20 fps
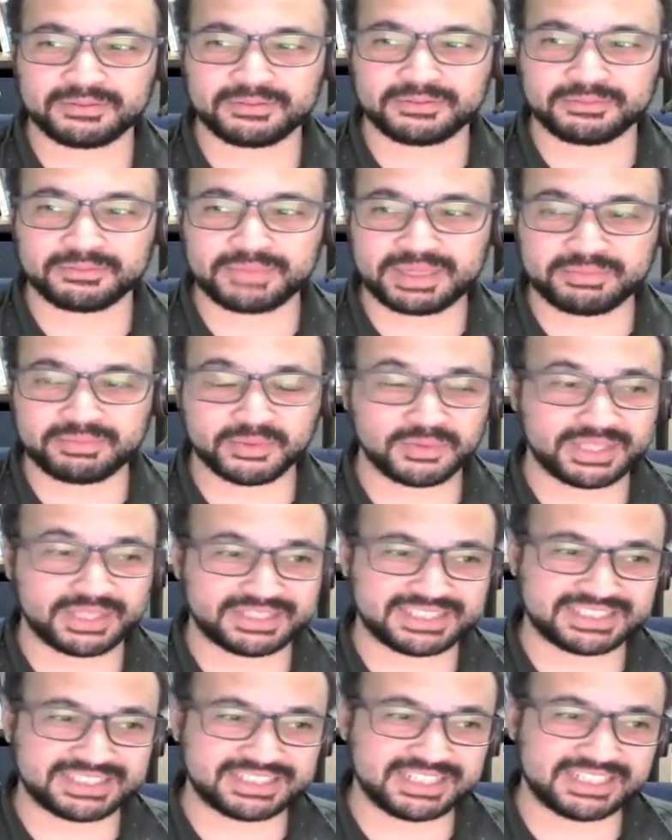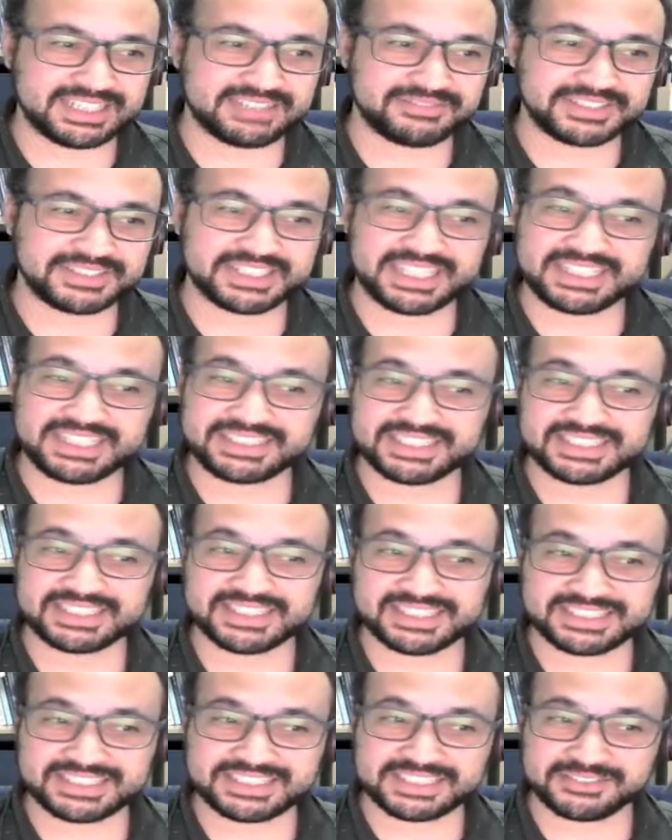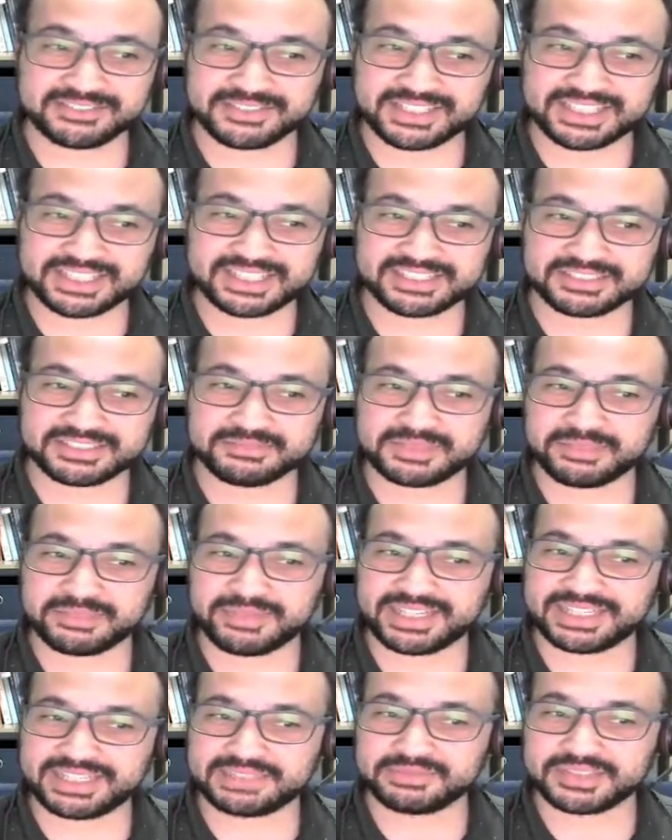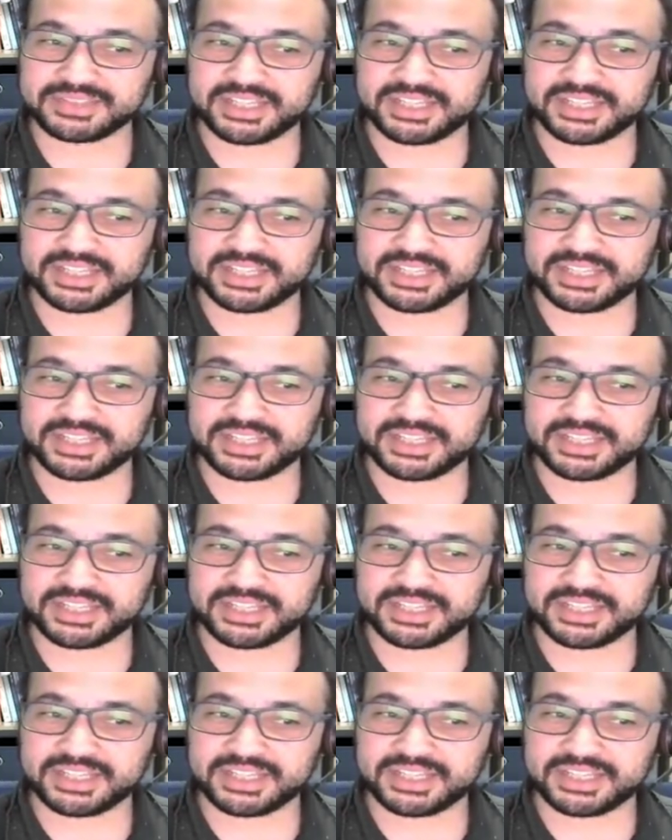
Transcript: people tend to leave the risk, it does actually tell you that custom domain names